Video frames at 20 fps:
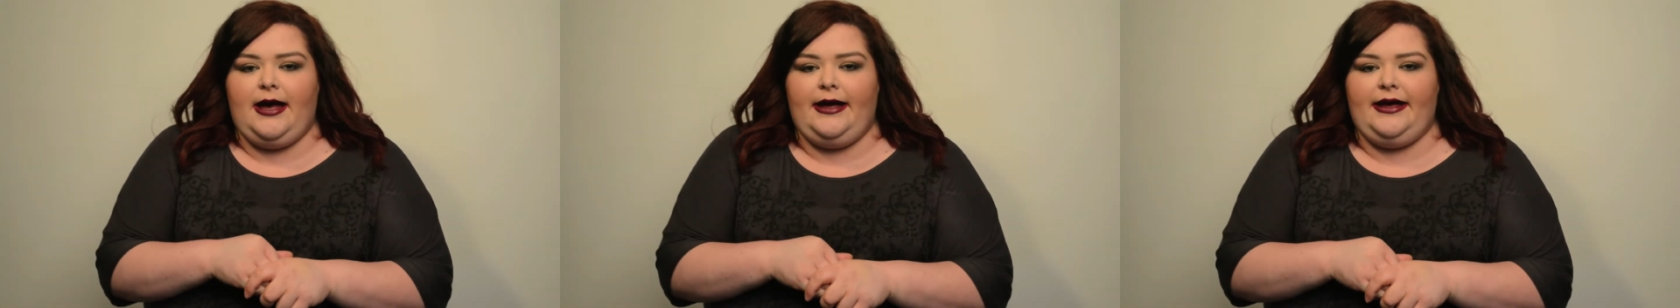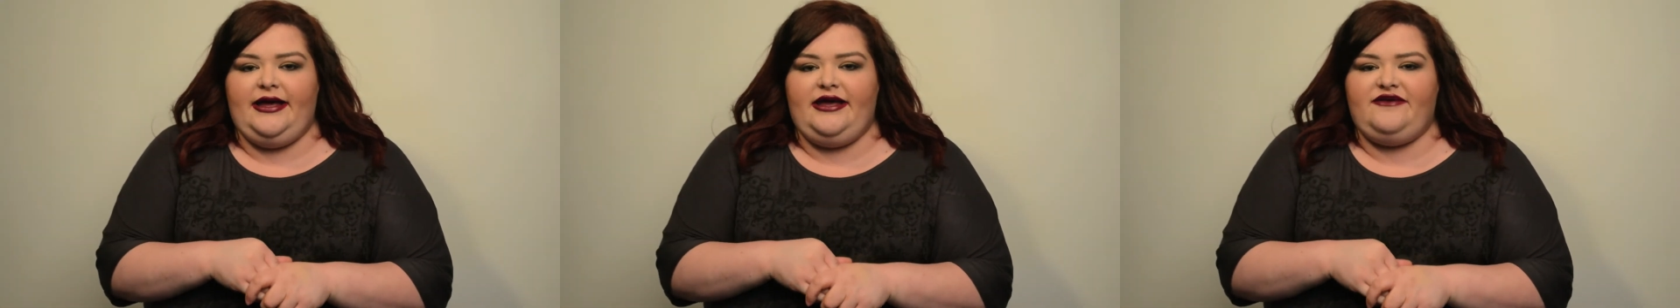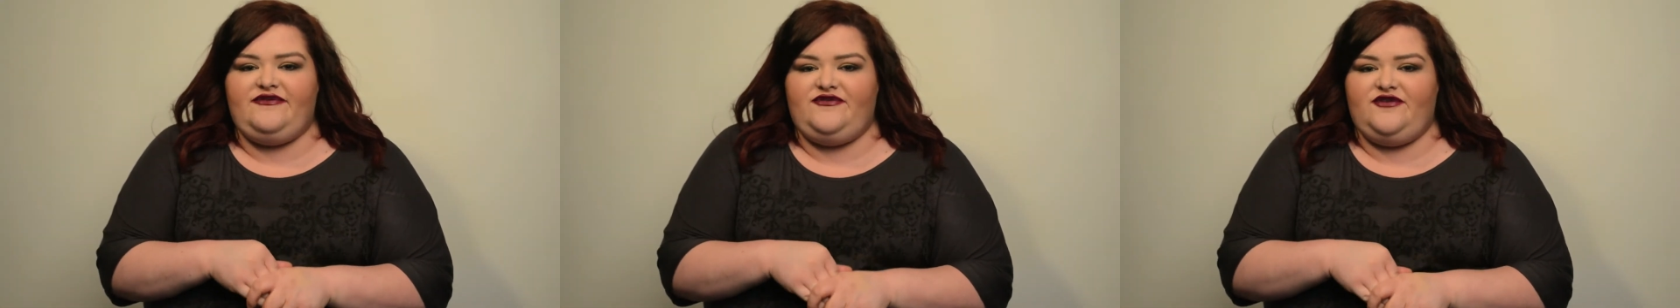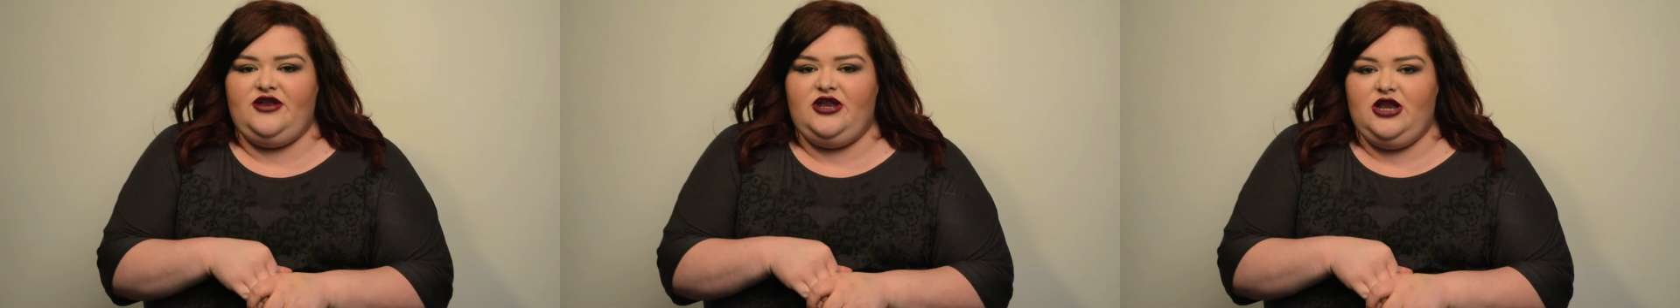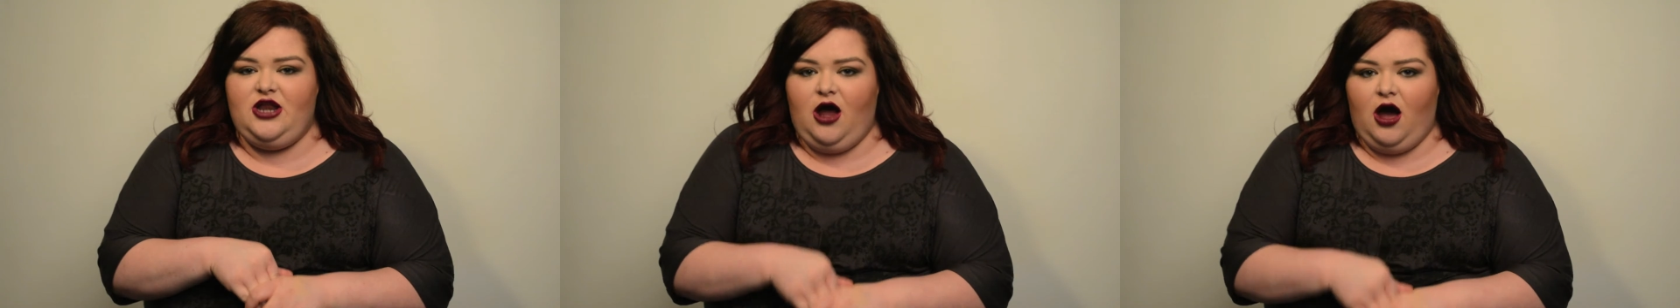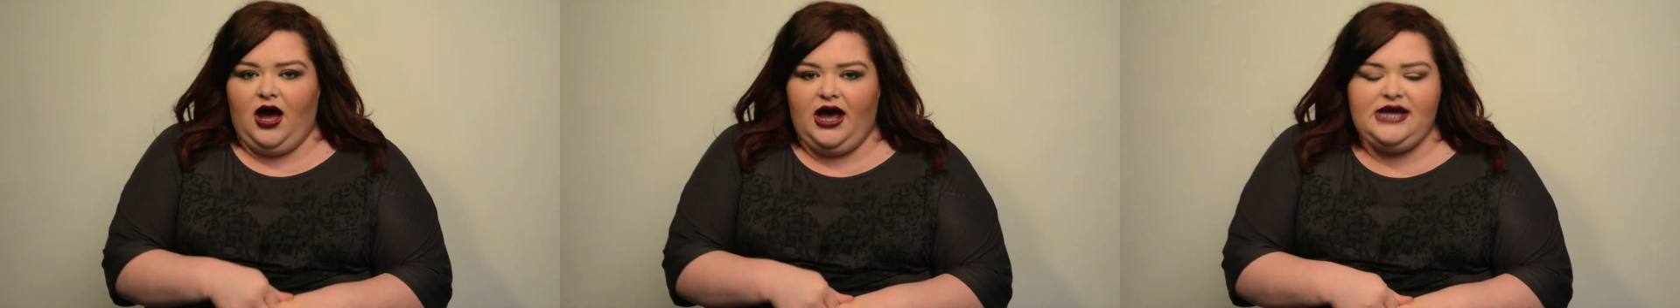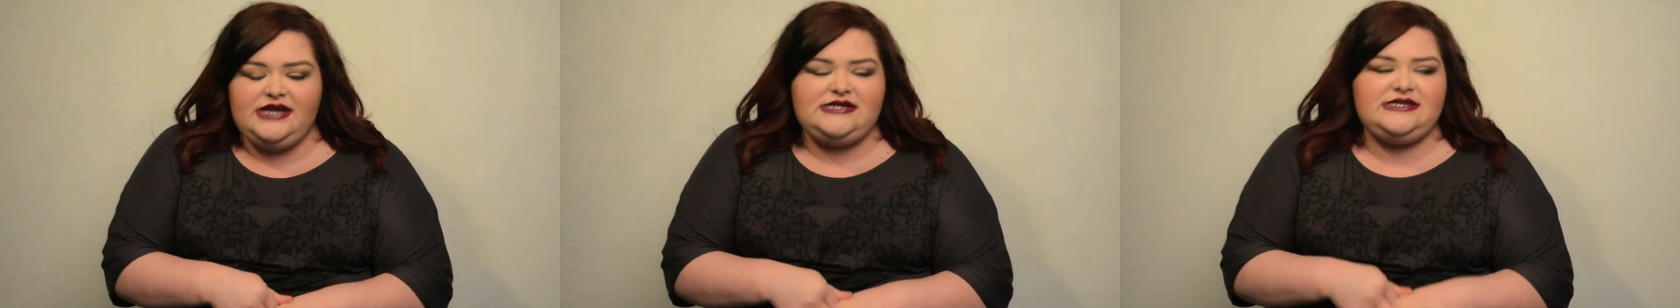If
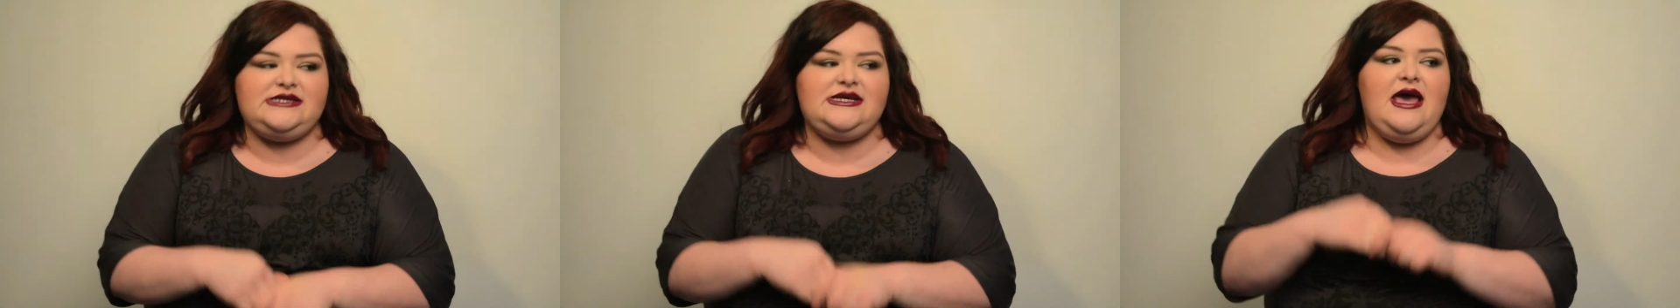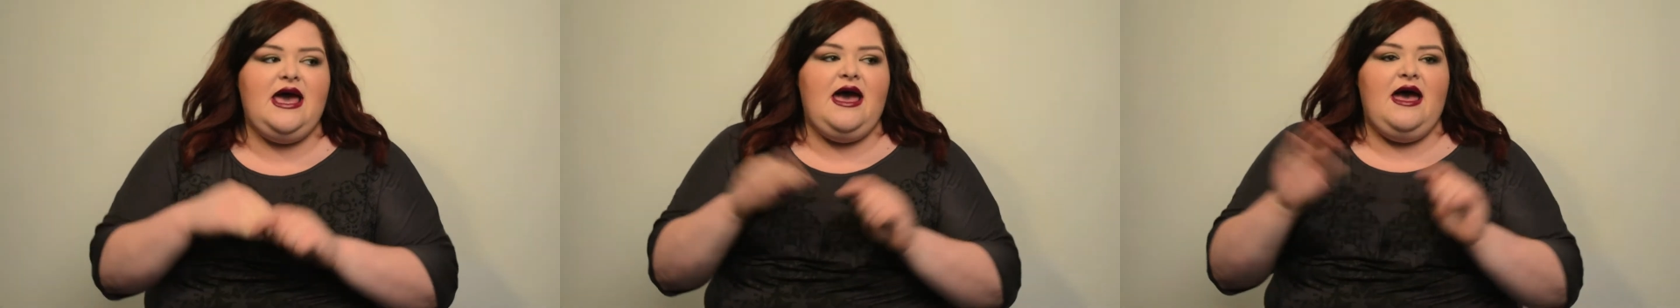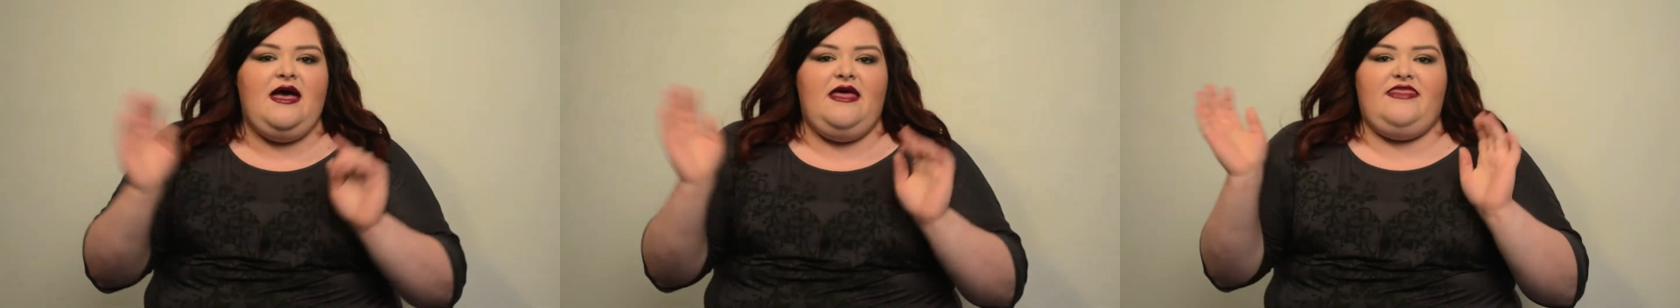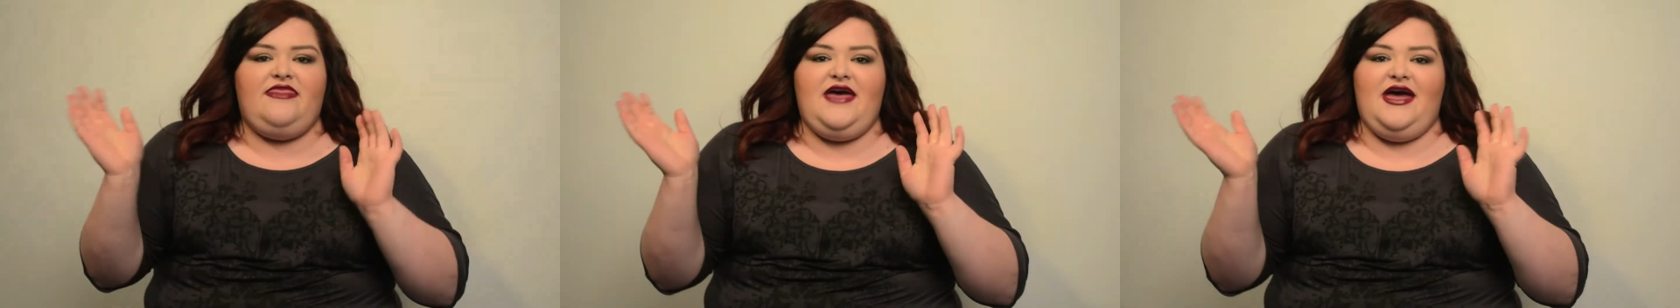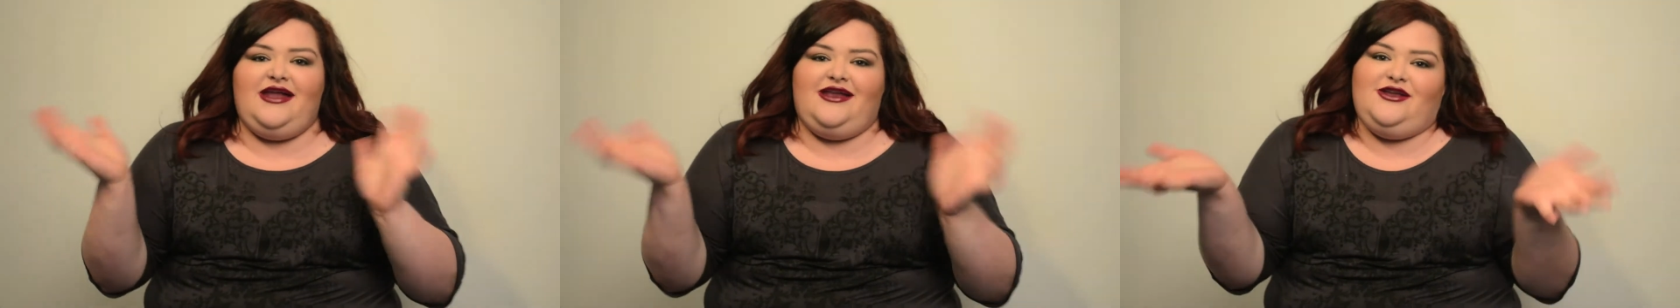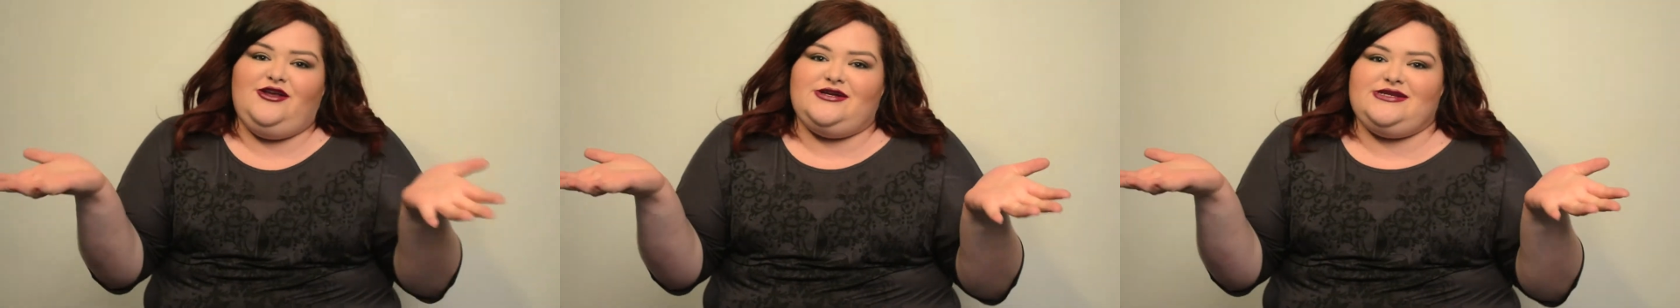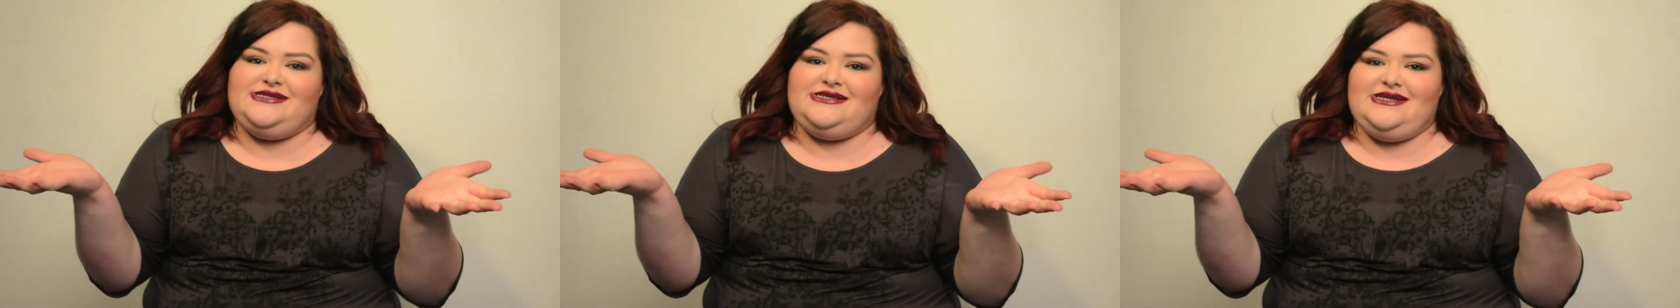not,
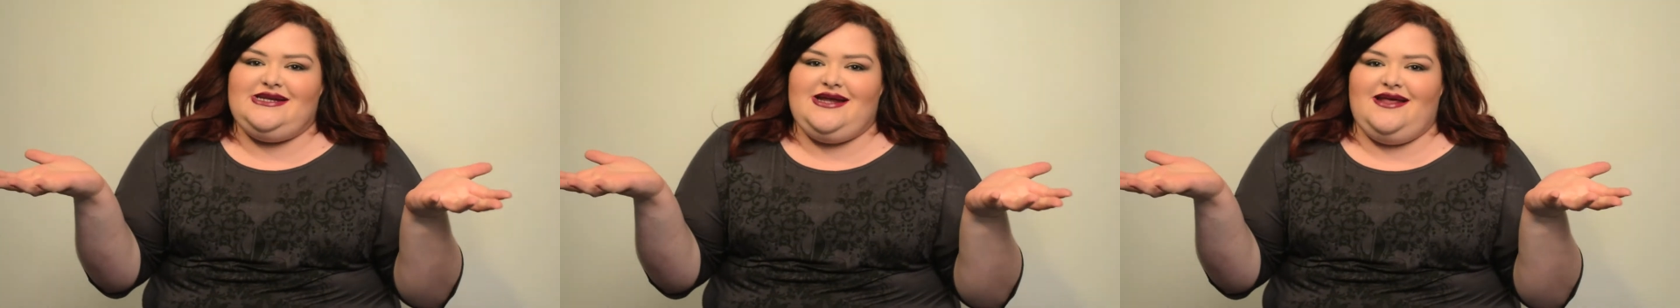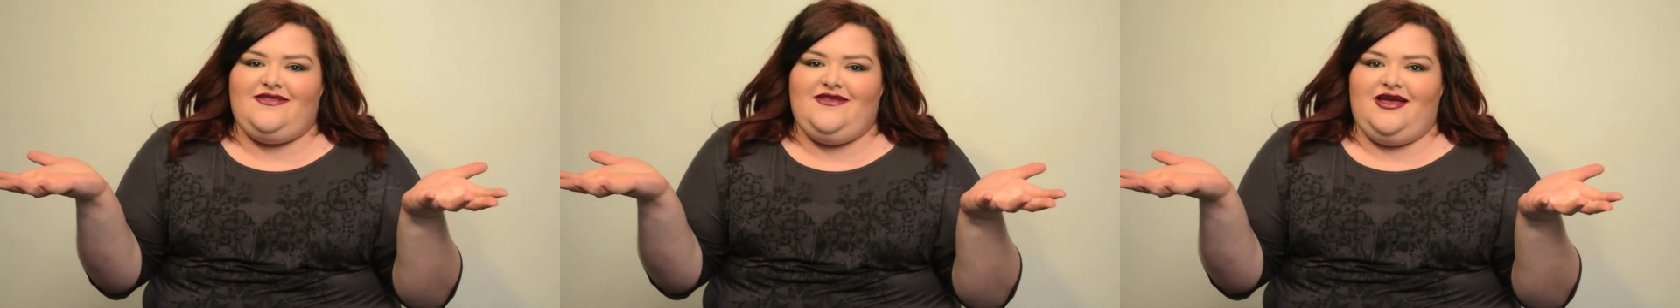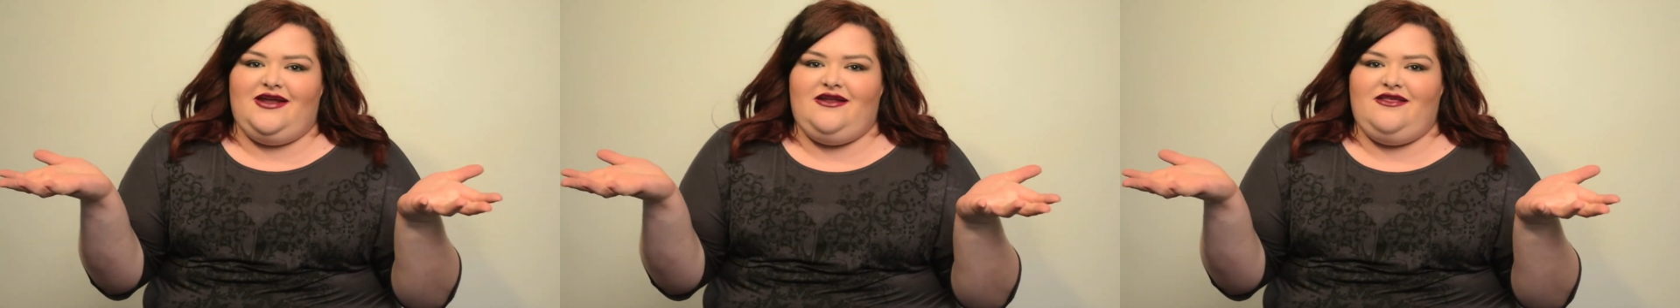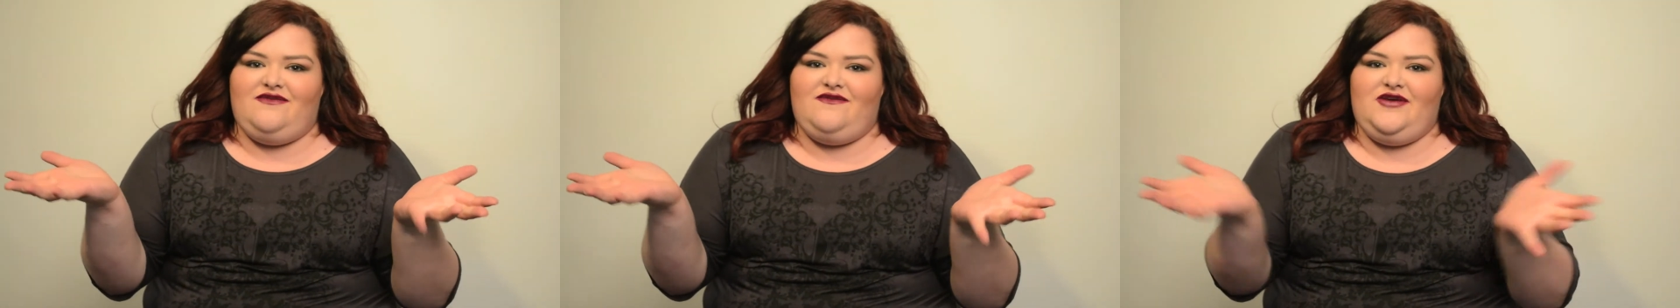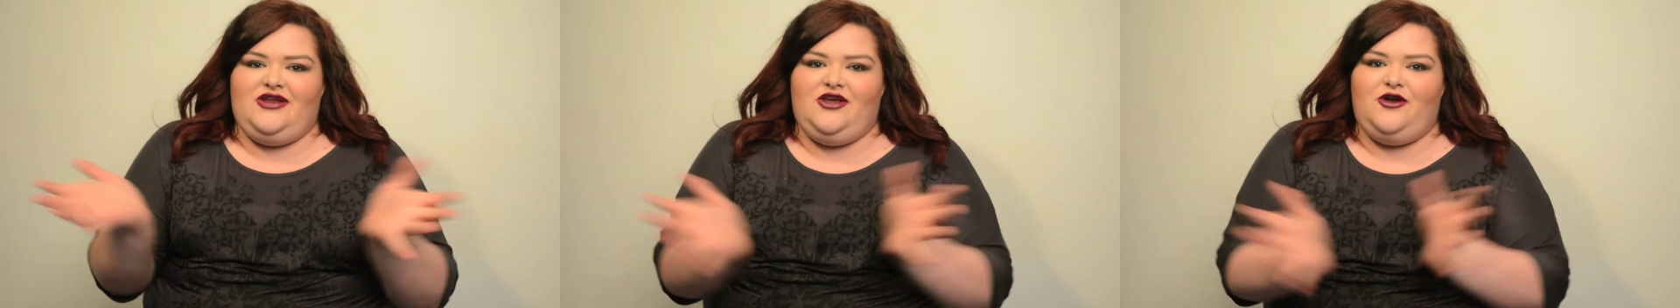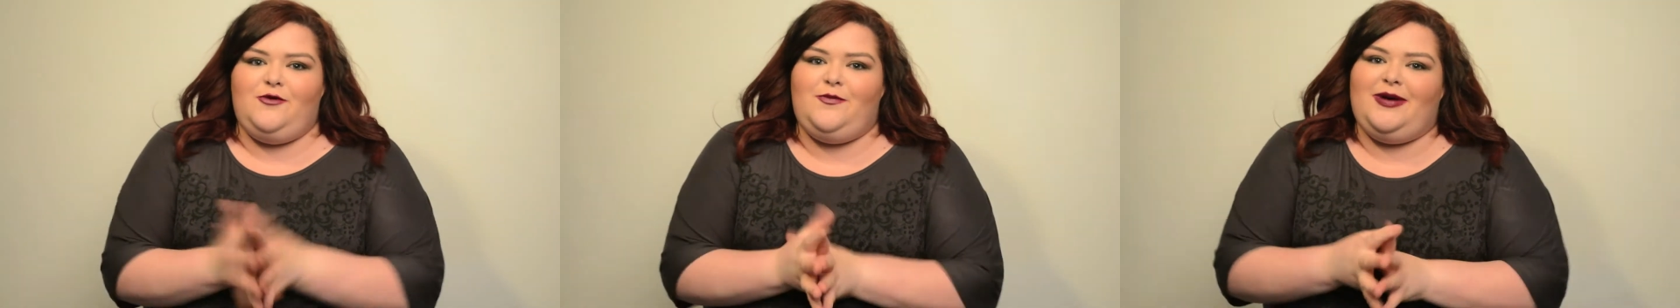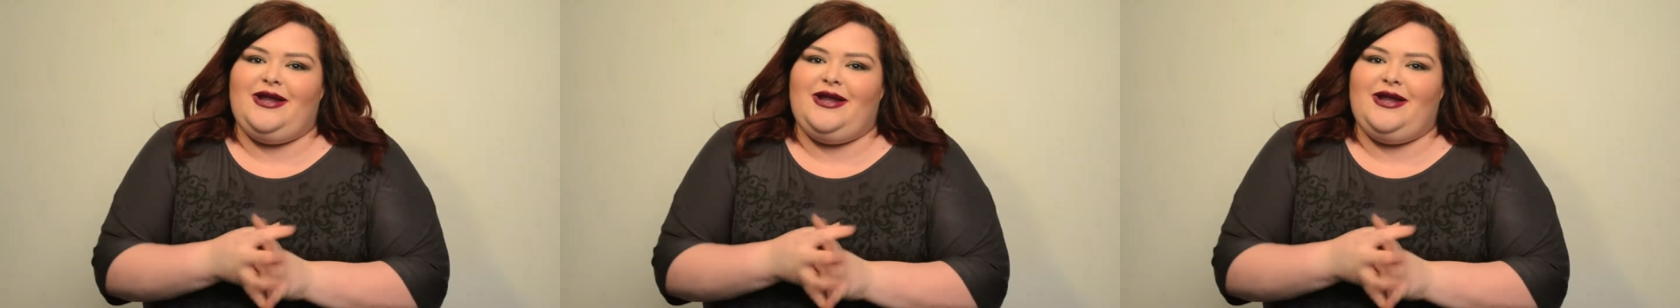then you'll see it at the end of the video,